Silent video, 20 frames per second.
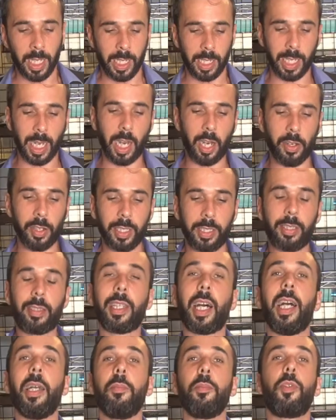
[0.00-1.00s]
Now it's
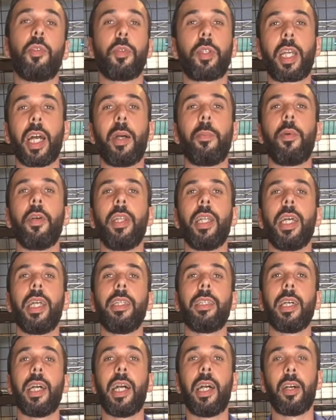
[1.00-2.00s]
time to
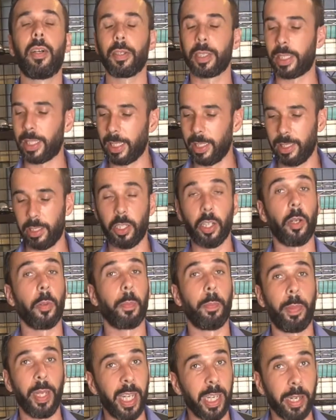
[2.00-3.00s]
carbonate our ginger
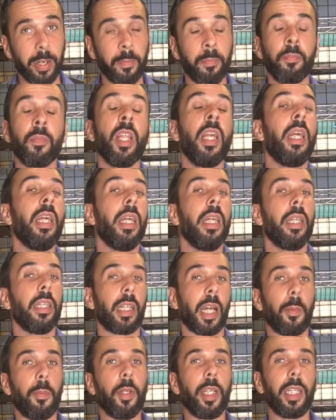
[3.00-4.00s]
beer.
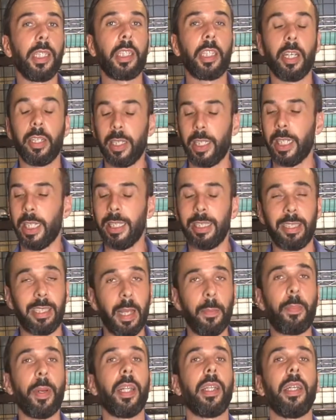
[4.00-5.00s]
Carbonation is
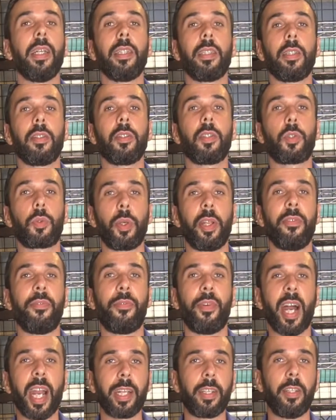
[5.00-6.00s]
dependent on three
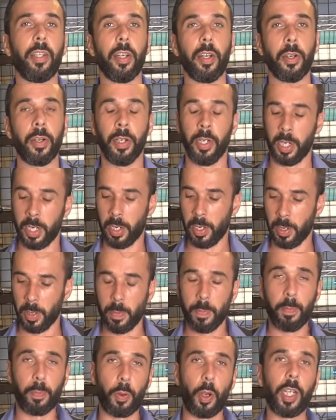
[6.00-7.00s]
factors:
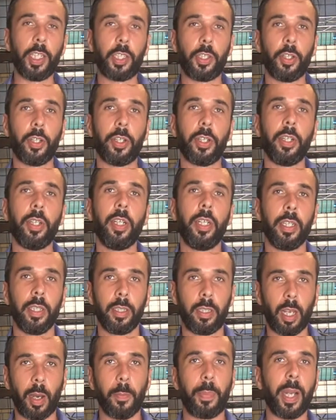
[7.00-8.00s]
pressure,
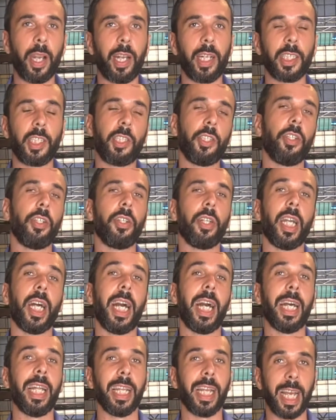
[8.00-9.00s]
temperature,
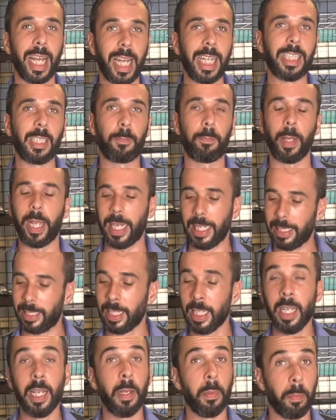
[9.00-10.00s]
and headspace.
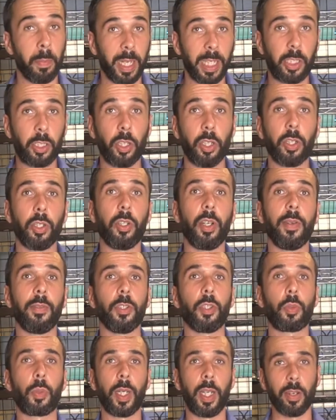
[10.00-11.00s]
Make sure you have
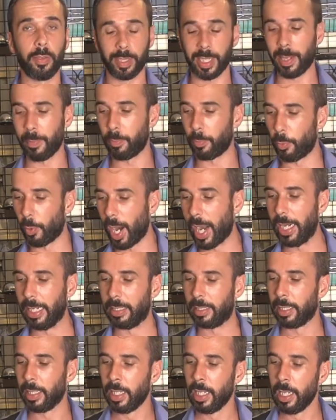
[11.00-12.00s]
the three of them
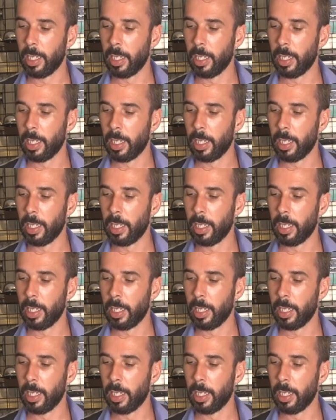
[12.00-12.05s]
right.